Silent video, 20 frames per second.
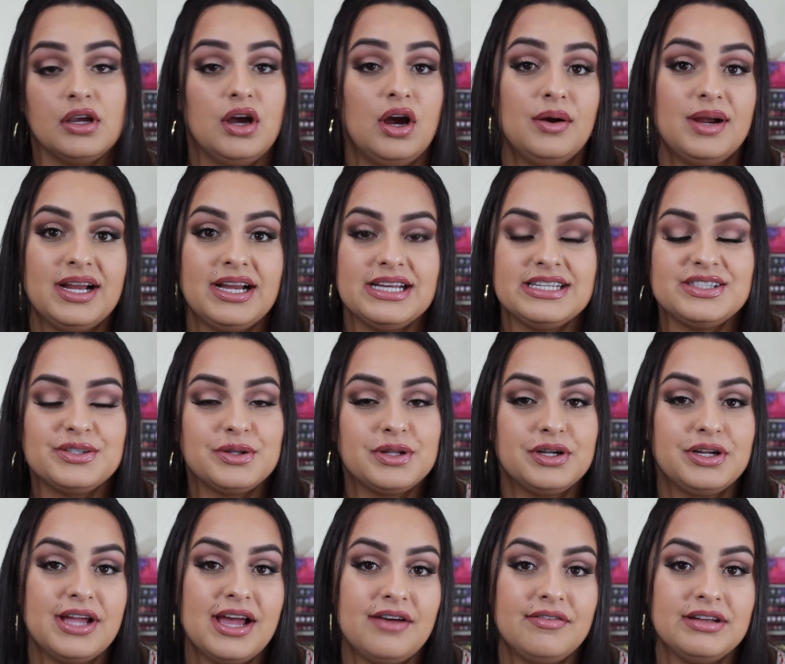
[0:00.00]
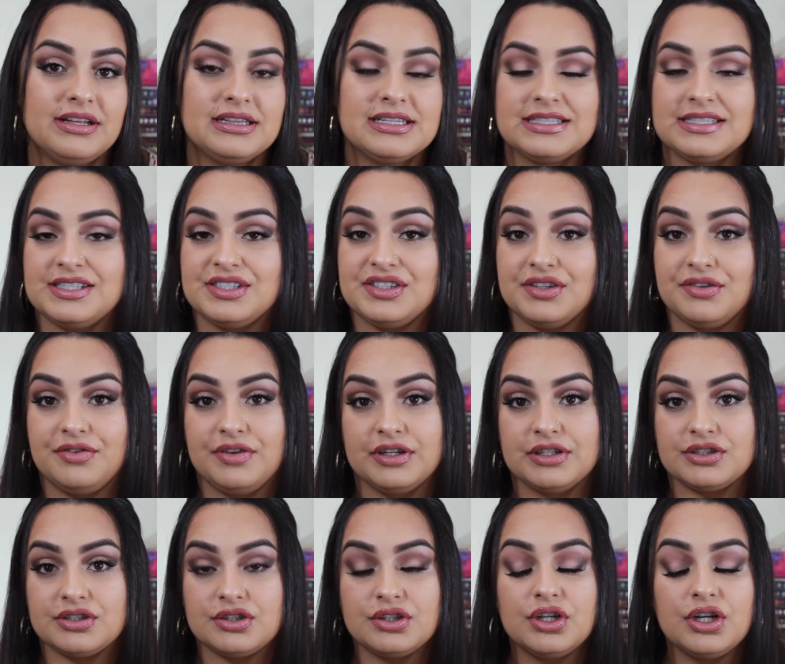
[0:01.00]
Alright guys, so there you have it. This is the
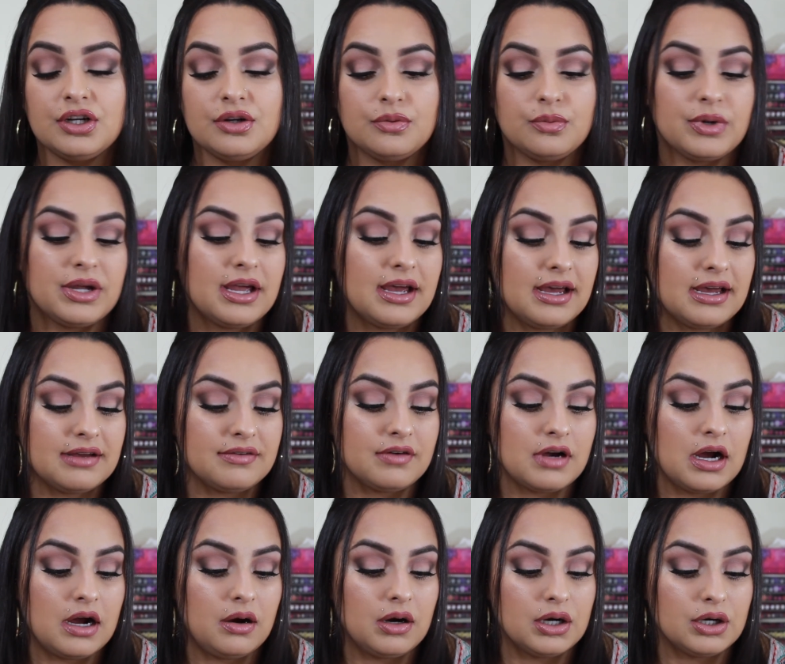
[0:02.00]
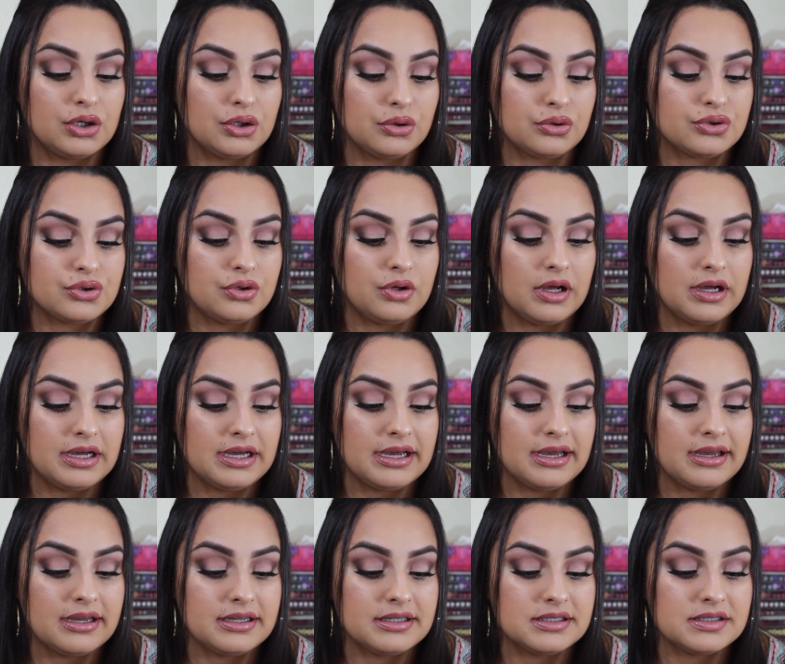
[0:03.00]
finished look. We have our neutral
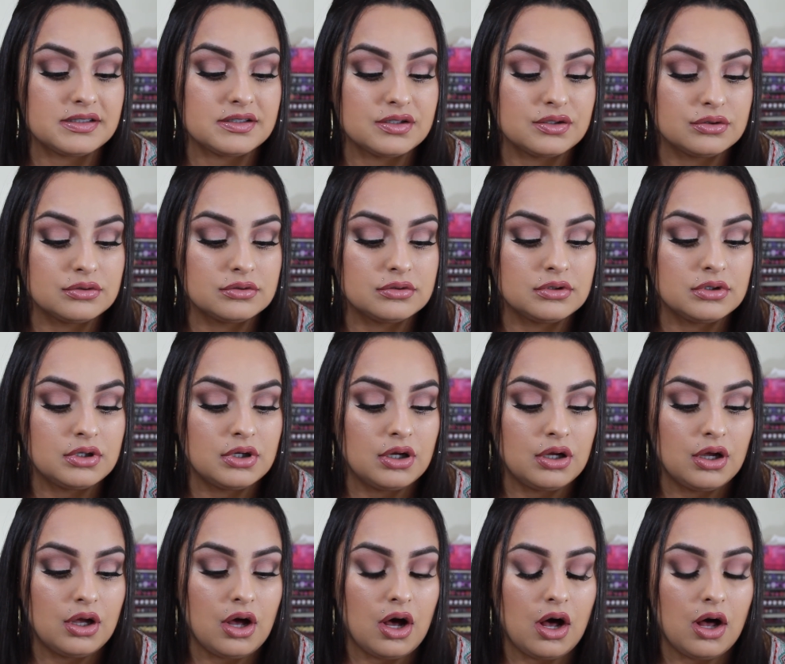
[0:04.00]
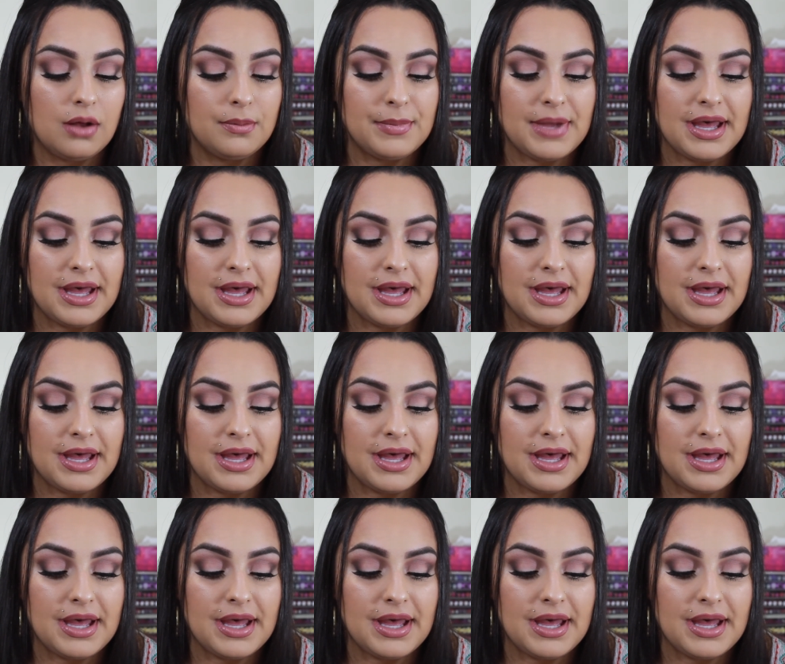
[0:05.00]
eyes, all